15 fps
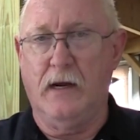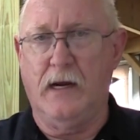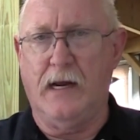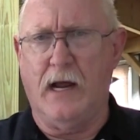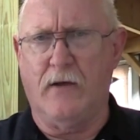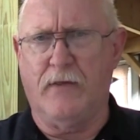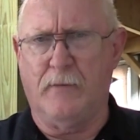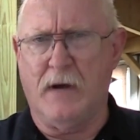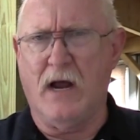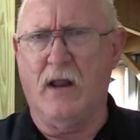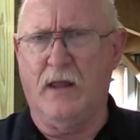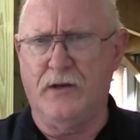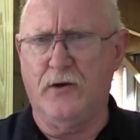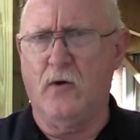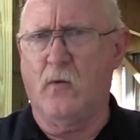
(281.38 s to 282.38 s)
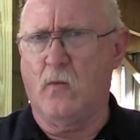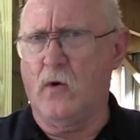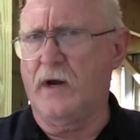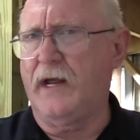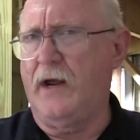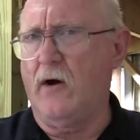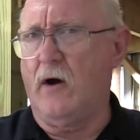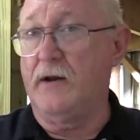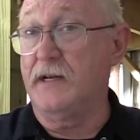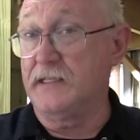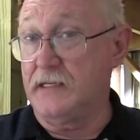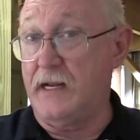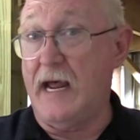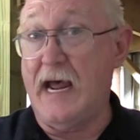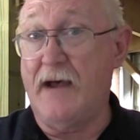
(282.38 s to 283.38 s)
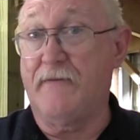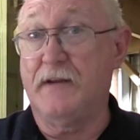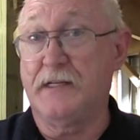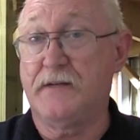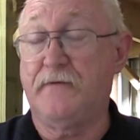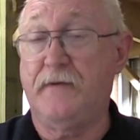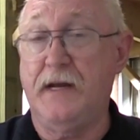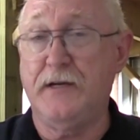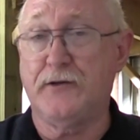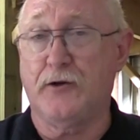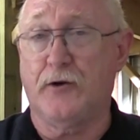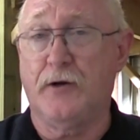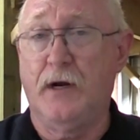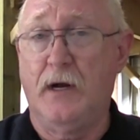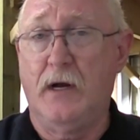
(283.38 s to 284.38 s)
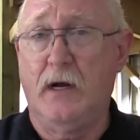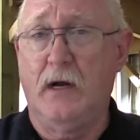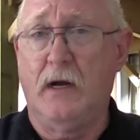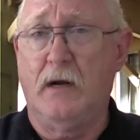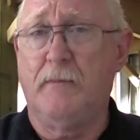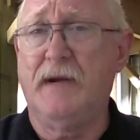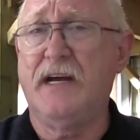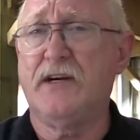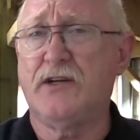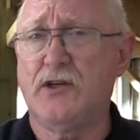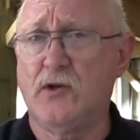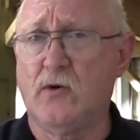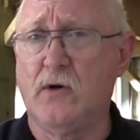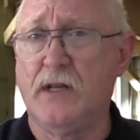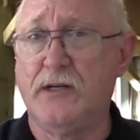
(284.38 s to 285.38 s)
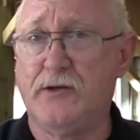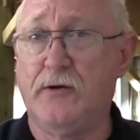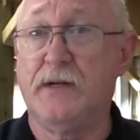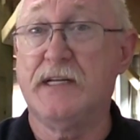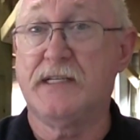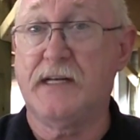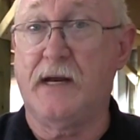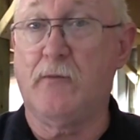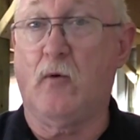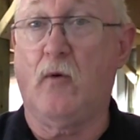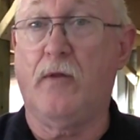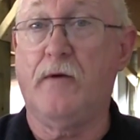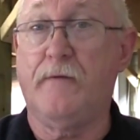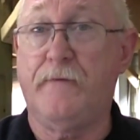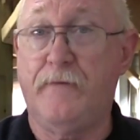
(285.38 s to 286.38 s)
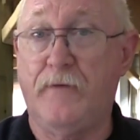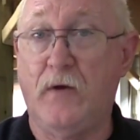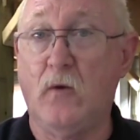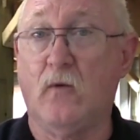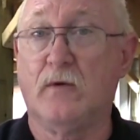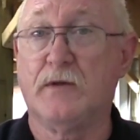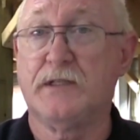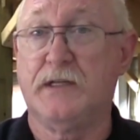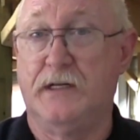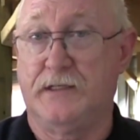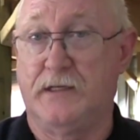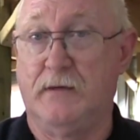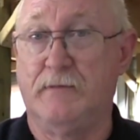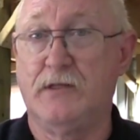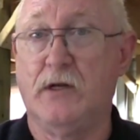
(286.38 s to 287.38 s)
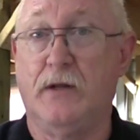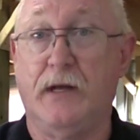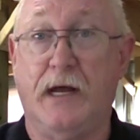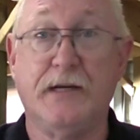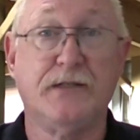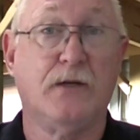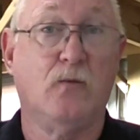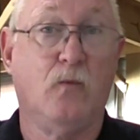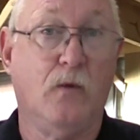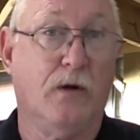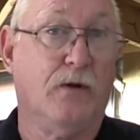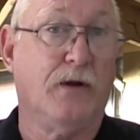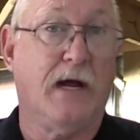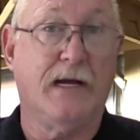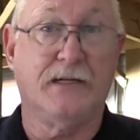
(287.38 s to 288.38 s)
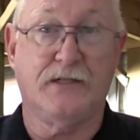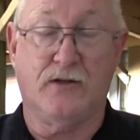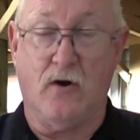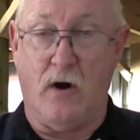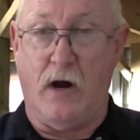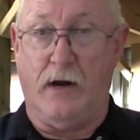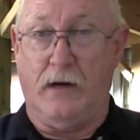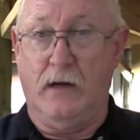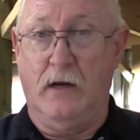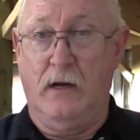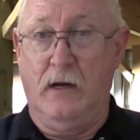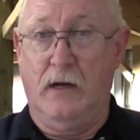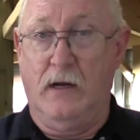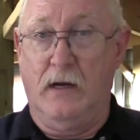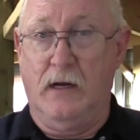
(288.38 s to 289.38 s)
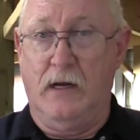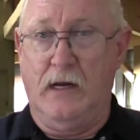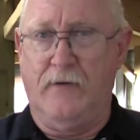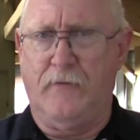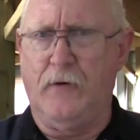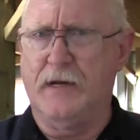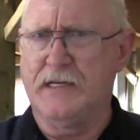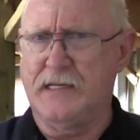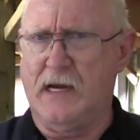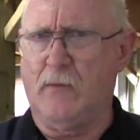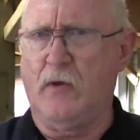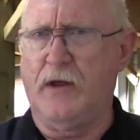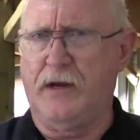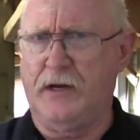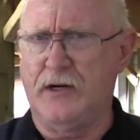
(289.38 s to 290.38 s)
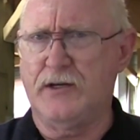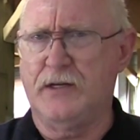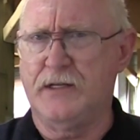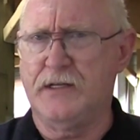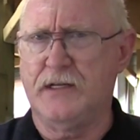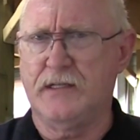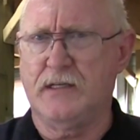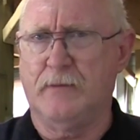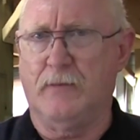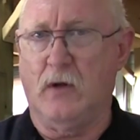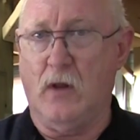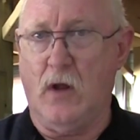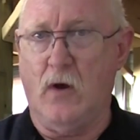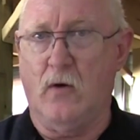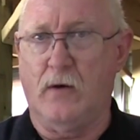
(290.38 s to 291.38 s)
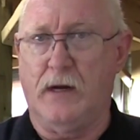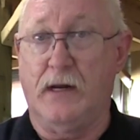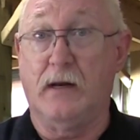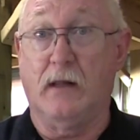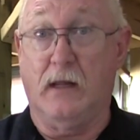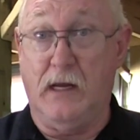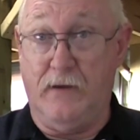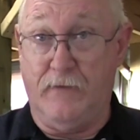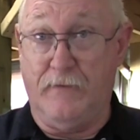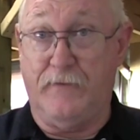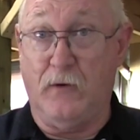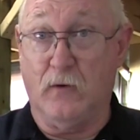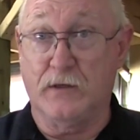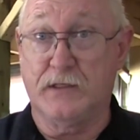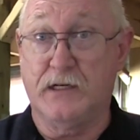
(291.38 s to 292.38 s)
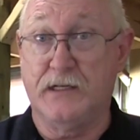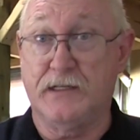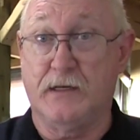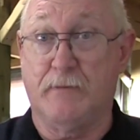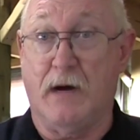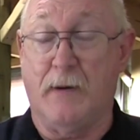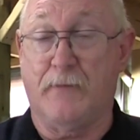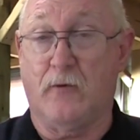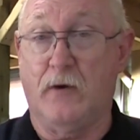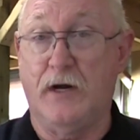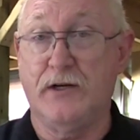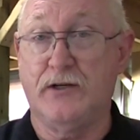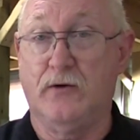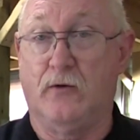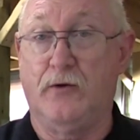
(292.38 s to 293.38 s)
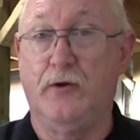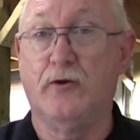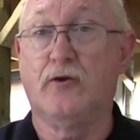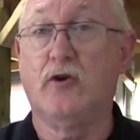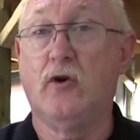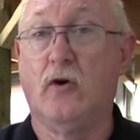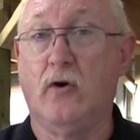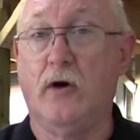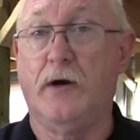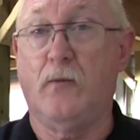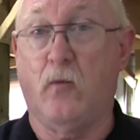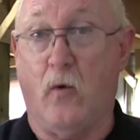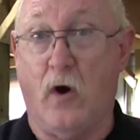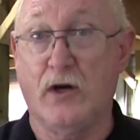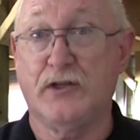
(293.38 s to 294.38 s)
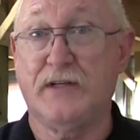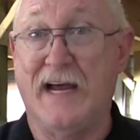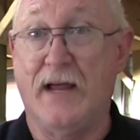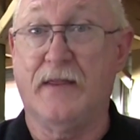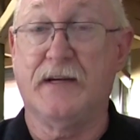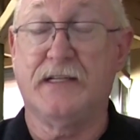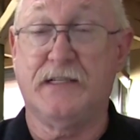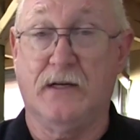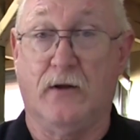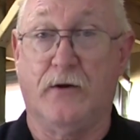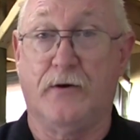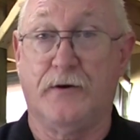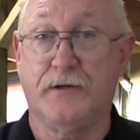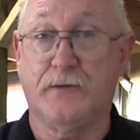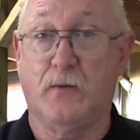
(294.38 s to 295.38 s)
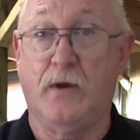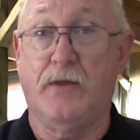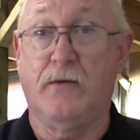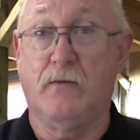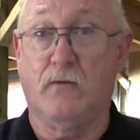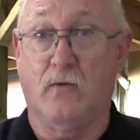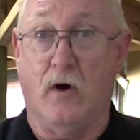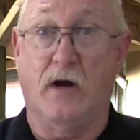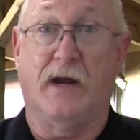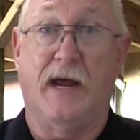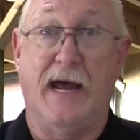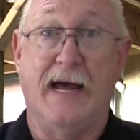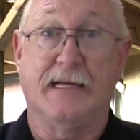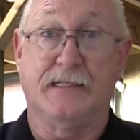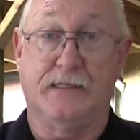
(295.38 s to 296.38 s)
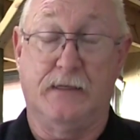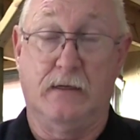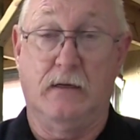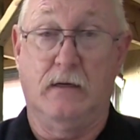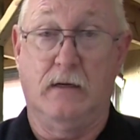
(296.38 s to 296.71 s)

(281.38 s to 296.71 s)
Now, if the model that you're working on doesn't have this feature, make sure that you disable the fuel system so the engine will not start. If you disable the ignition system alone and leave the fuel system operational, you could wash down the cylinders with raw gas.